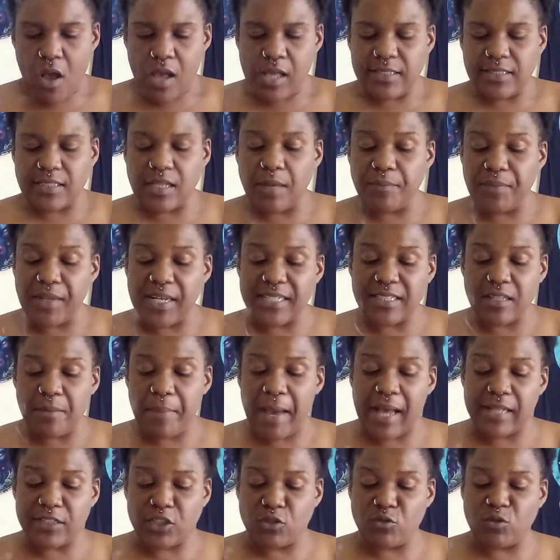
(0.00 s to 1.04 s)
Something is
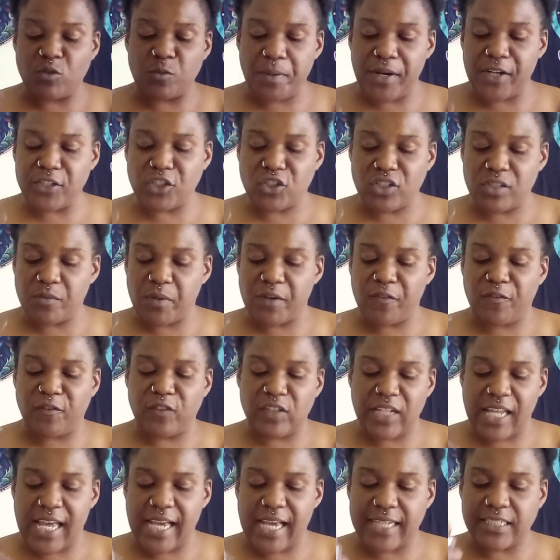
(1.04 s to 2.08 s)
about to spiritually
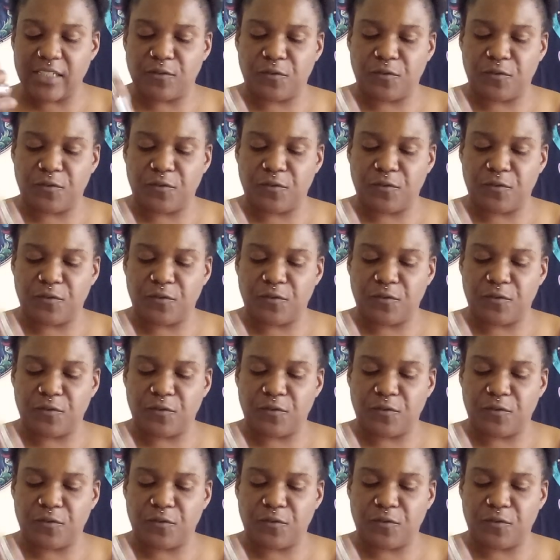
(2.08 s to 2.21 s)
reflect